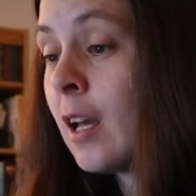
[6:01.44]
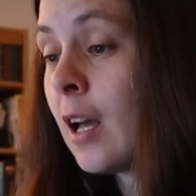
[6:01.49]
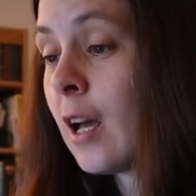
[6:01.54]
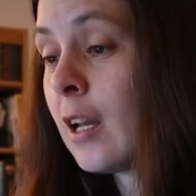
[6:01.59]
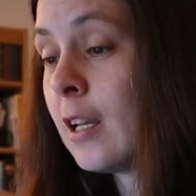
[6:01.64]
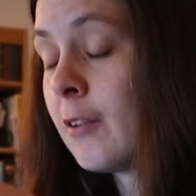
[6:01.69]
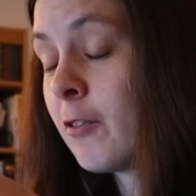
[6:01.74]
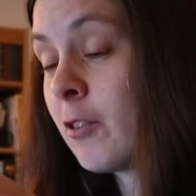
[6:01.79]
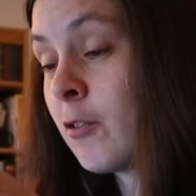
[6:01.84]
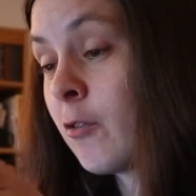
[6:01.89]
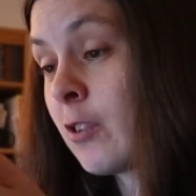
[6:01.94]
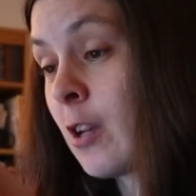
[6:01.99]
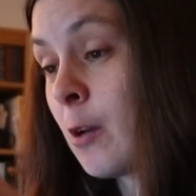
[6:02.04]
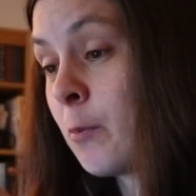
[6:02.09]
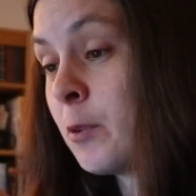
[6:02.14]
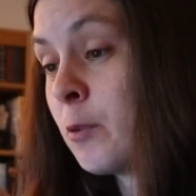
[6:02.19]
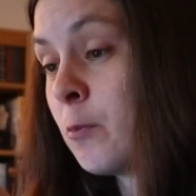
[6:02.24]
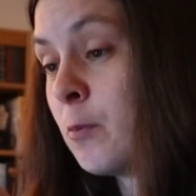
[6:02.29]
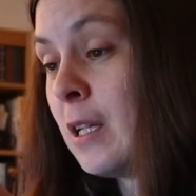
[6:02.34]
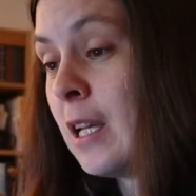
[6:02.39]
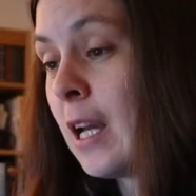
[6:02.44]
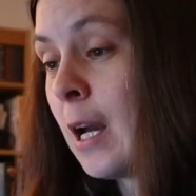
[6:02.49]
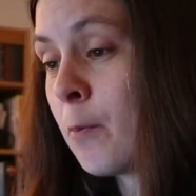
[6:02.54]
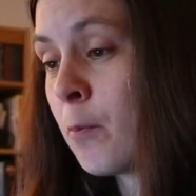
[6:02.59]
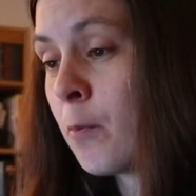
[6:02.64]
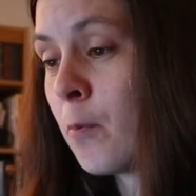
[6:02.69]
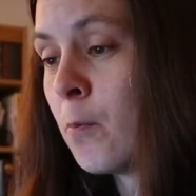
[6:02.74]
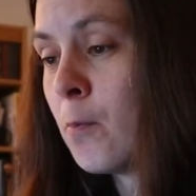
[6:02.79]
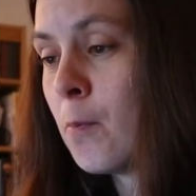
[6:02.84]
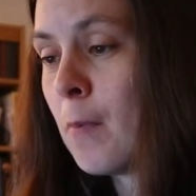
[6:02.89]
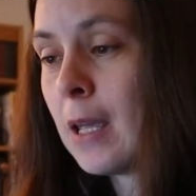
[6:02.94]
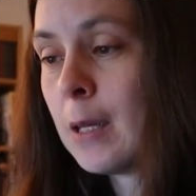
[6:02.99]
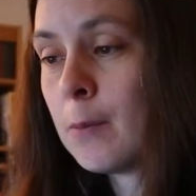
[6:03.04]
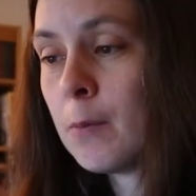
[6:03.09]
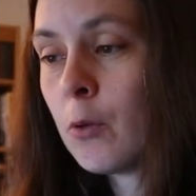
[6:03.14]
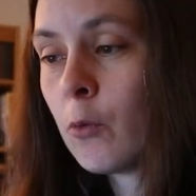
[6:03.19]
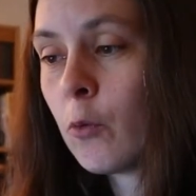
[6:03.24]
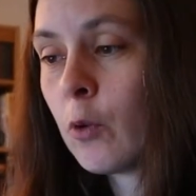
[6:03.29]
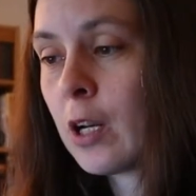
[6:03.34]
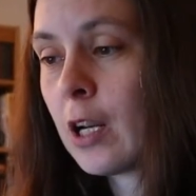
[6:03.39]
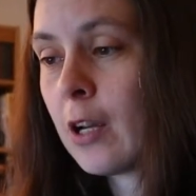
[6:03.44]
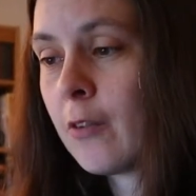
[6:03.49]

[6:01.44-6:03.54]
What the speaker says: If it was up to me, I maybe would